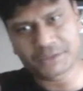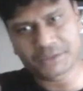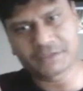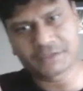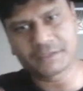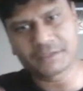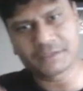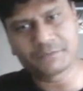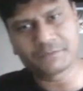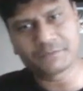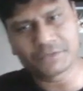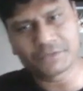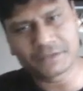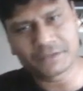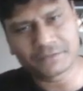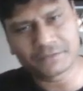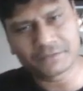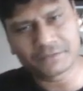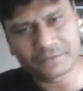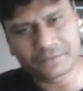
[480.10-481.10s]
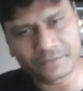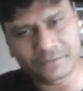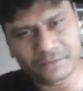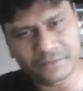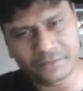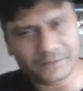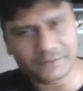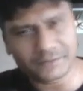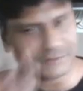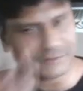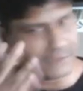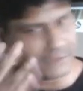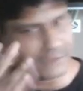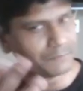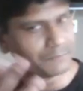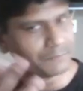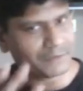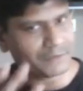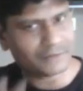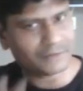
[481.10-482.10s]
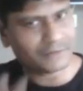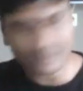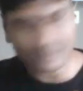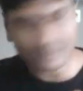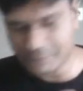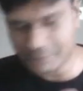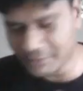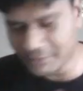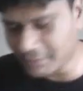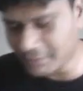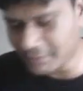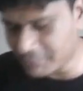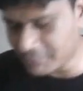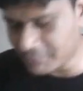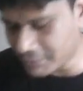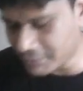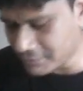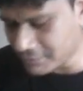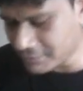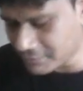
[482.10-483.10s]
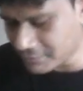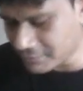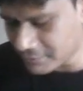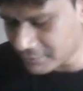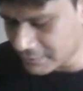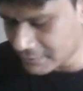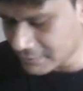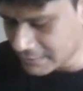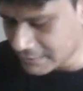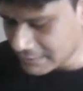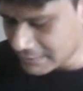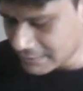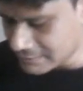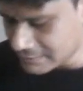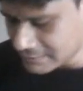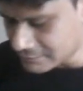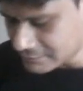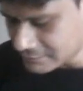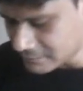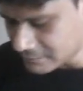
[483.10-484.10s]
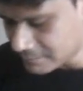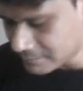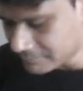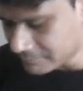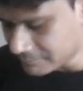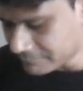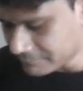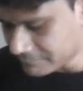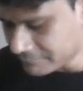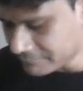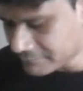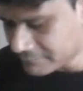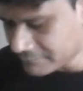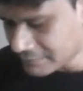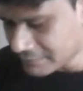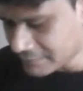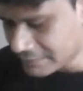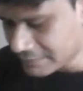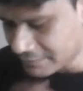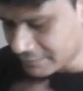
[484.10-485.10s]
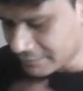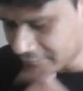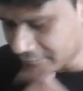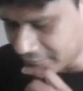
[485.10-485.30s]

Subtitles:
that I'm trying to draw, or sculpting the object that I'm trying to draw. So here, for